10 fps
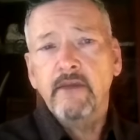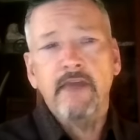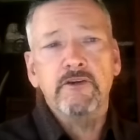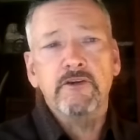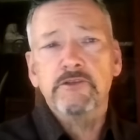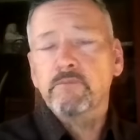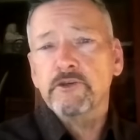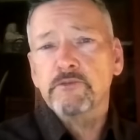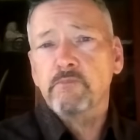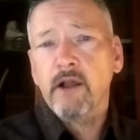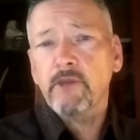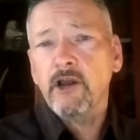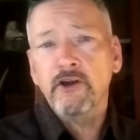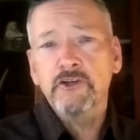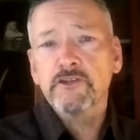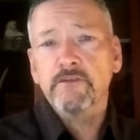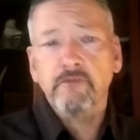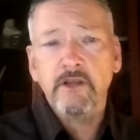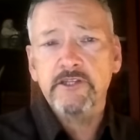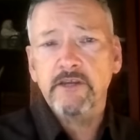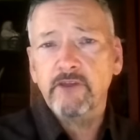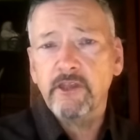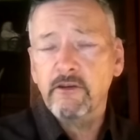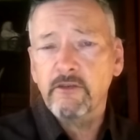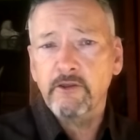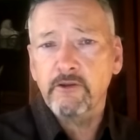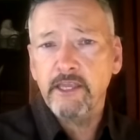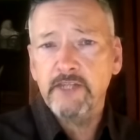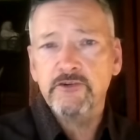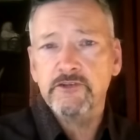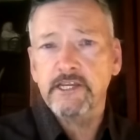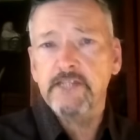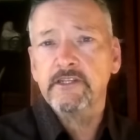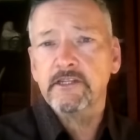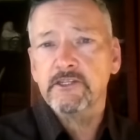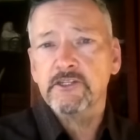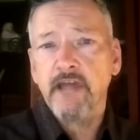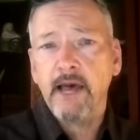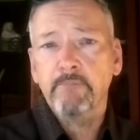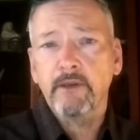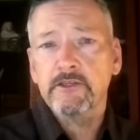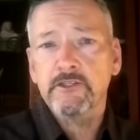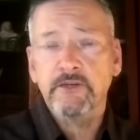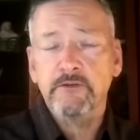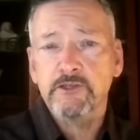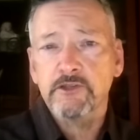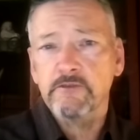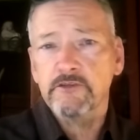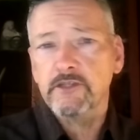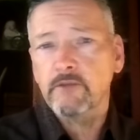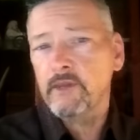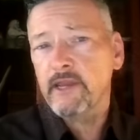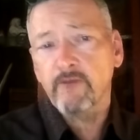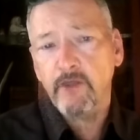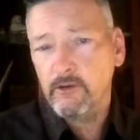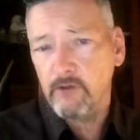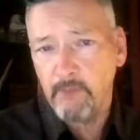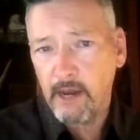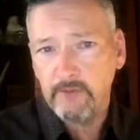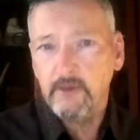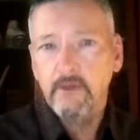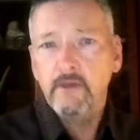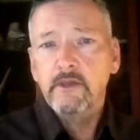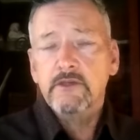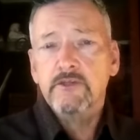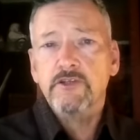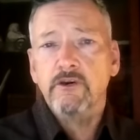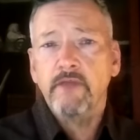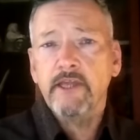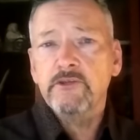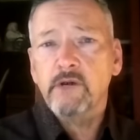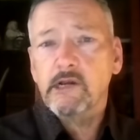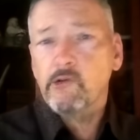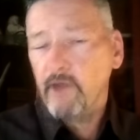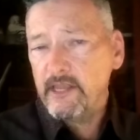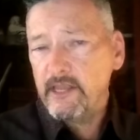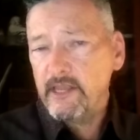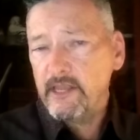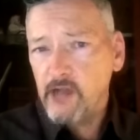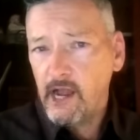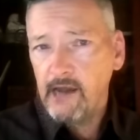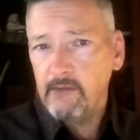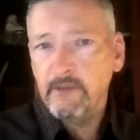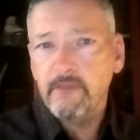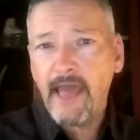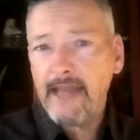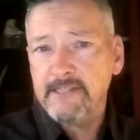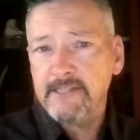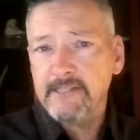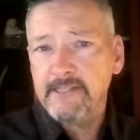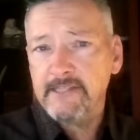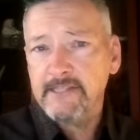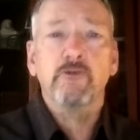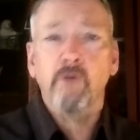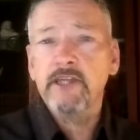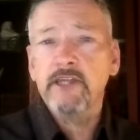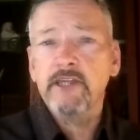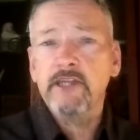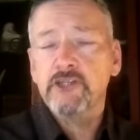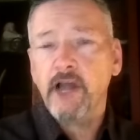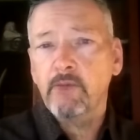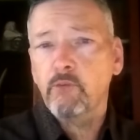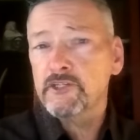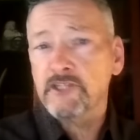And there's there's probably hundreds of threats every year that are interdicted and stopped by the Secret Service that we never hear about. So they do a great job. That day they did a great job.